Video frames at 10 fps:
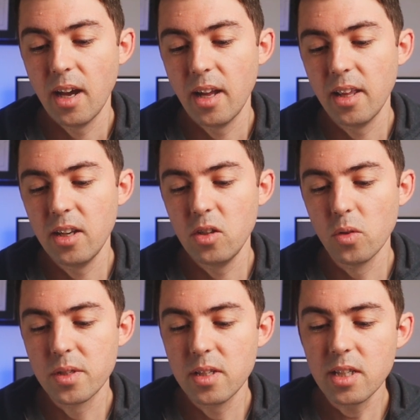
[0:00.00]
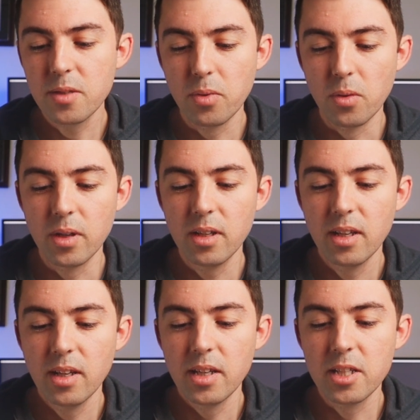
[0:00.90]
And then your sixth point
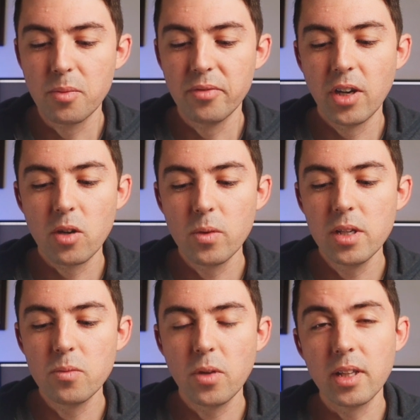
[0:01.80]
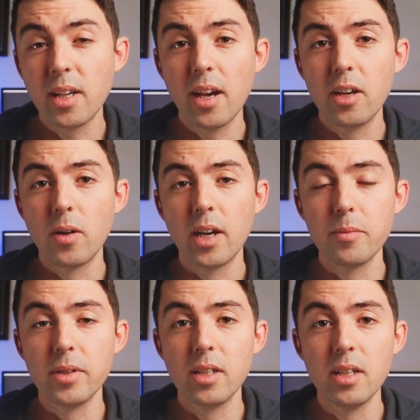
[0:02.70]
is to provide a reason why the
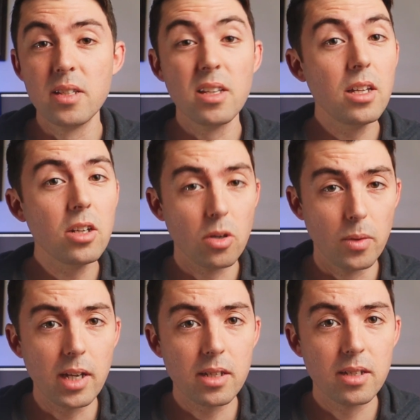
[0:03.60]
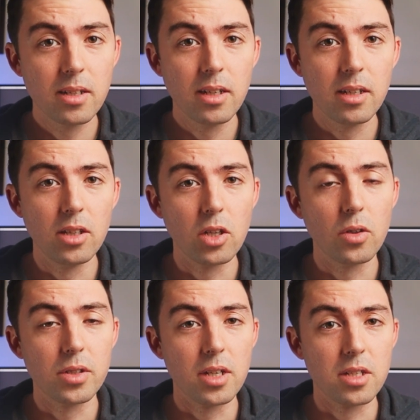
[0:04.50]
counter-argument is incorrect in the
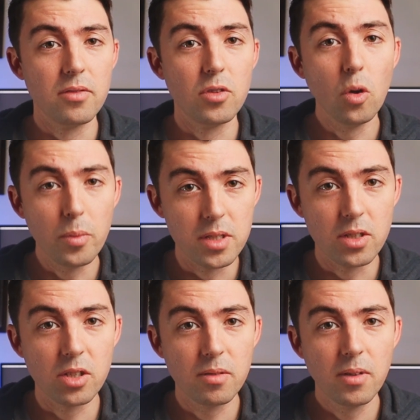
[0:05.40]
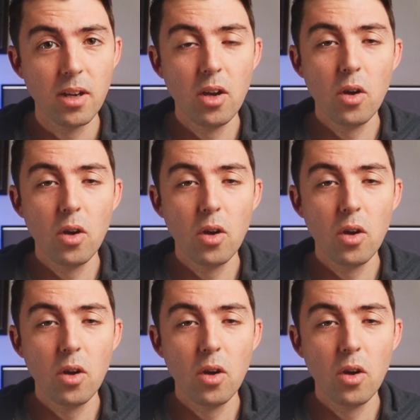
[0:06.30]
context of your position,